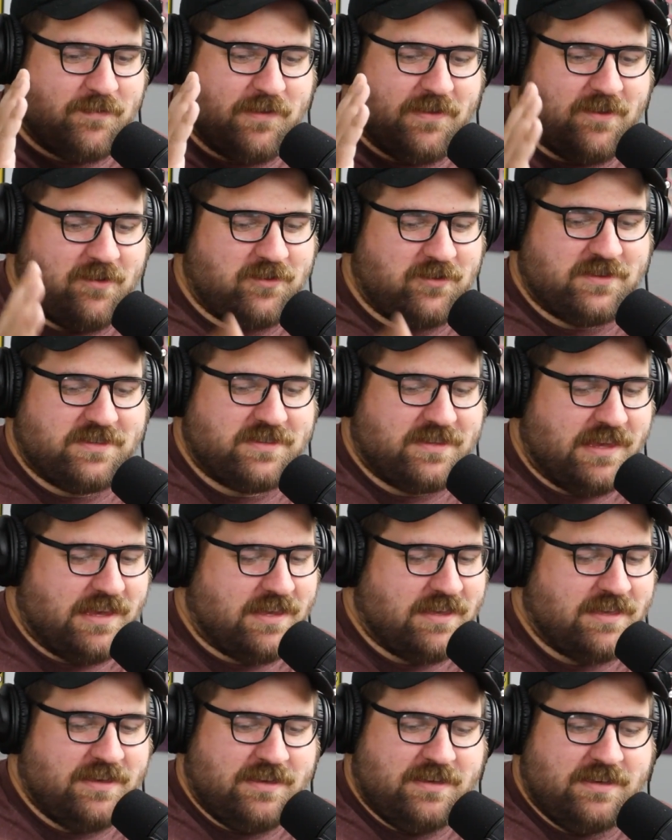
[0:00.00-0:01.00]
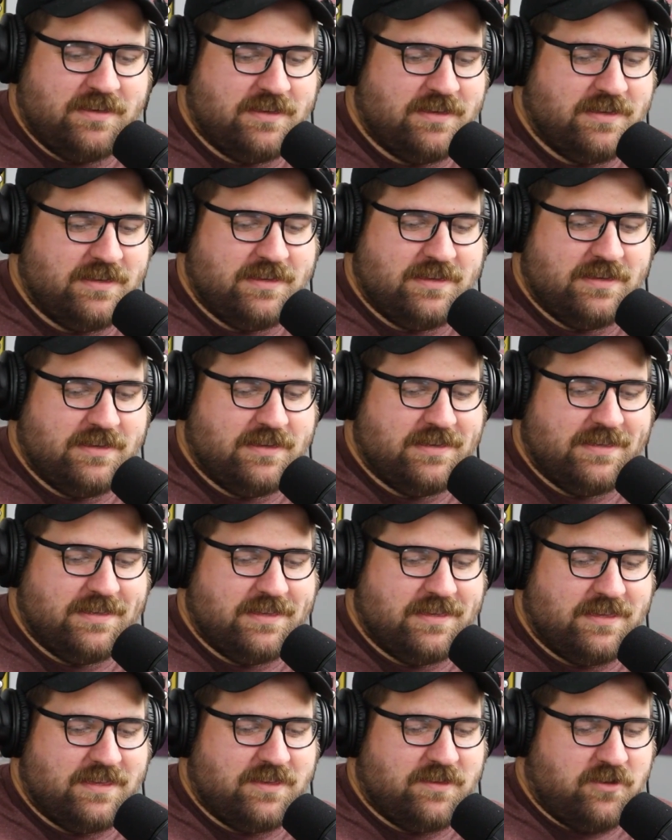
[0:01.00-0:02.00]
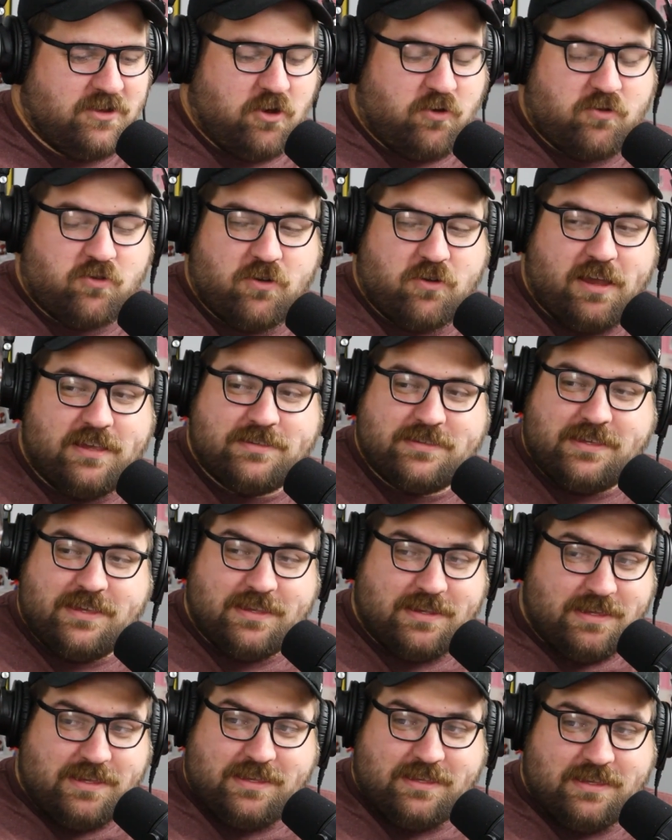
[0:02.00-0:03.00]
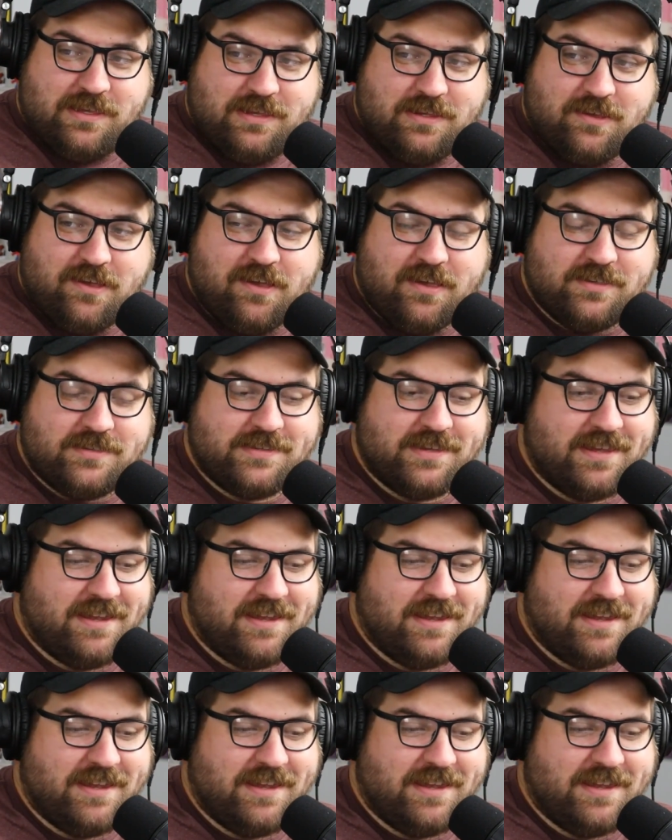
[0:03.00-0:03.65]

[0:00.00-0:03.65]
I mean, they're just like go crazy, and he he does.